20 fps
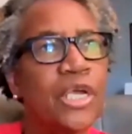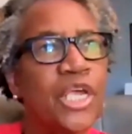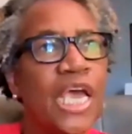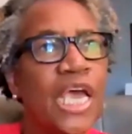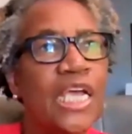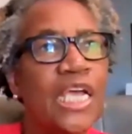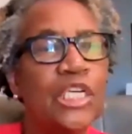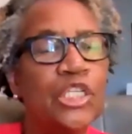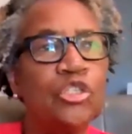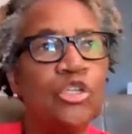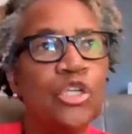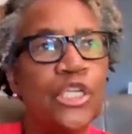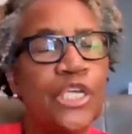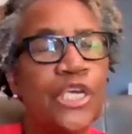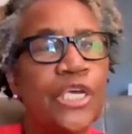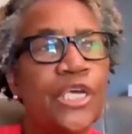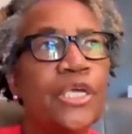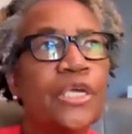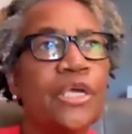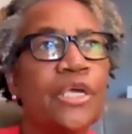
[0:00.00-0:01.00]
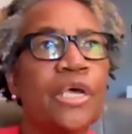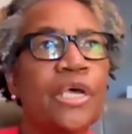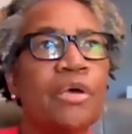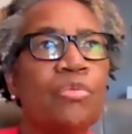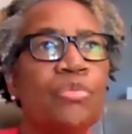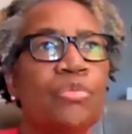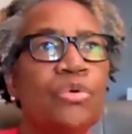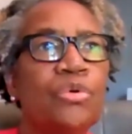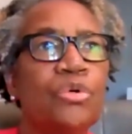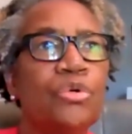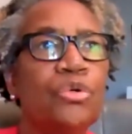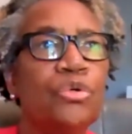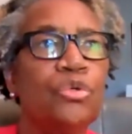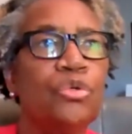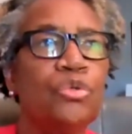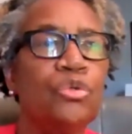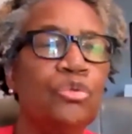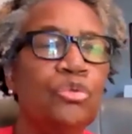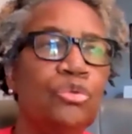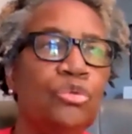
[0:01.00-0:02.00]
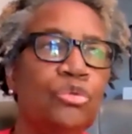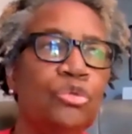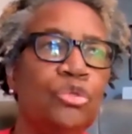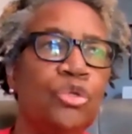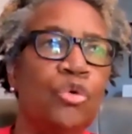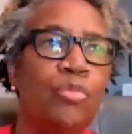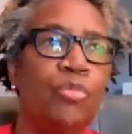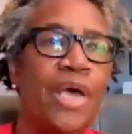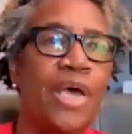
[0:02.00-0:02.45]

occasionally, I will go